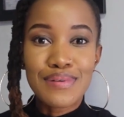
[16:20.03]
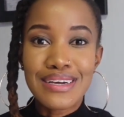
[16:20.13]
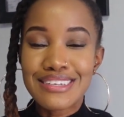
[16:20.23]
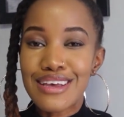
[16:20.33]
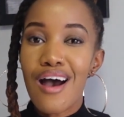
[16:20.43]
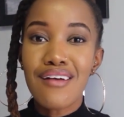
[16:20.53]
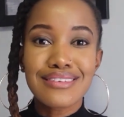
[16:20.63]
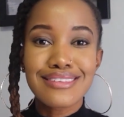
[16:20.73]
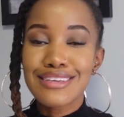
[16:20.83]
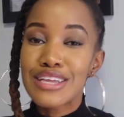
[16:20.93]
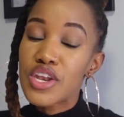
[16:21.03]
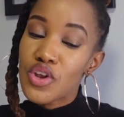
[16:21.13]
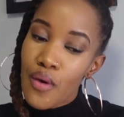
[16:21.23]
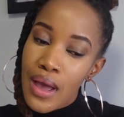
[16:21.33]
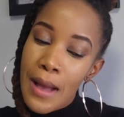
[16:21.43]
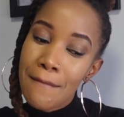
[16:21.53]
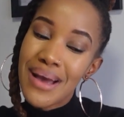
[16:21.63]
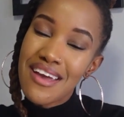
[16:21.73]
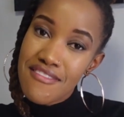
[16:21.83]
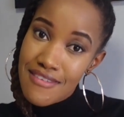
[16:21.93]
But obviously, knowing
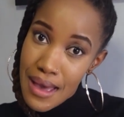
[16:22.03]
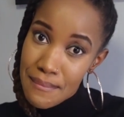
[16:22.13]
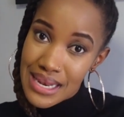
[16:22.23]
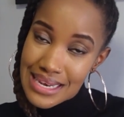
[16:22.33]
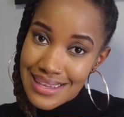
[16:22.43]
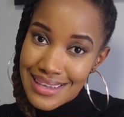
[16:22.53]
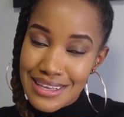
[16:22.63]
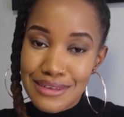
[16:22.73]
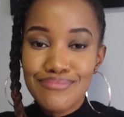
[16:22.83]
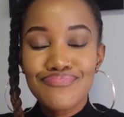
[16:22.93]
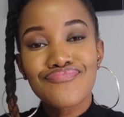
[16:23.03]
my family,